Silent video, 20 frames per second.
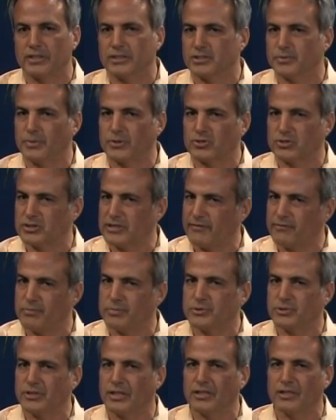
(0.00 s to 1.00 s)
there's about
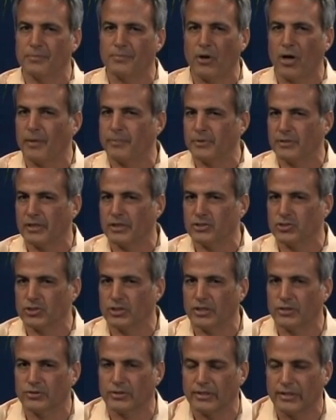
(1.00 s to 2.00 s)
7% of the
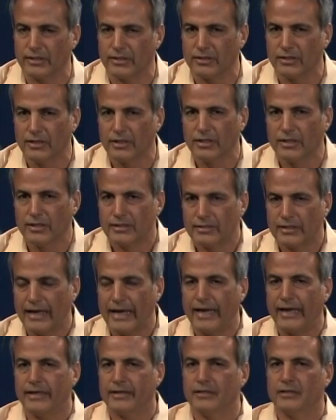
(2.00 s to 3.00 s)
population out there
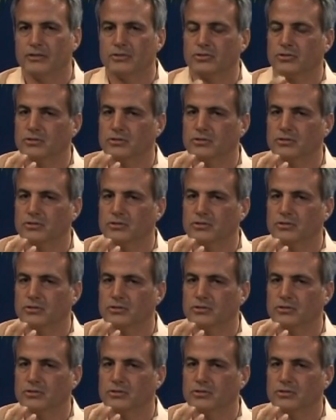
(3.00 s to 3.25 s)
that